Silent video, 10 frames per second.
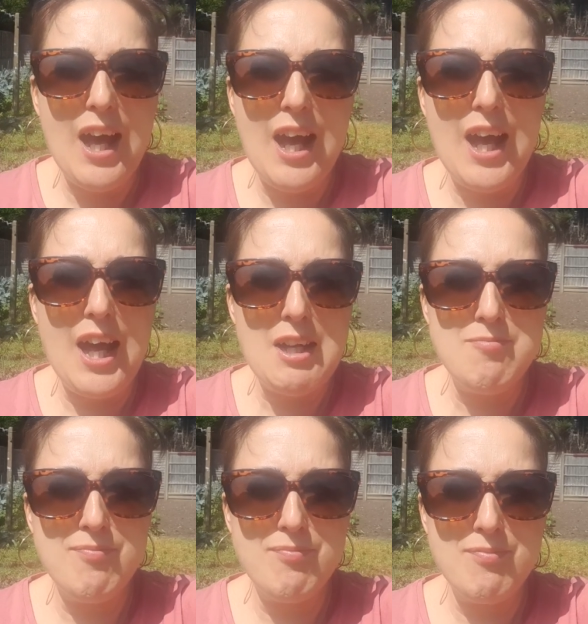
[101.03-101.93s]

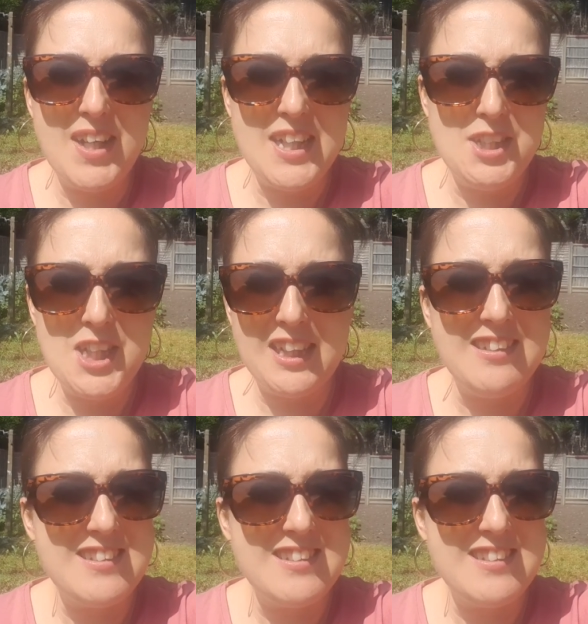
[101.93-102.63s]
um, and you can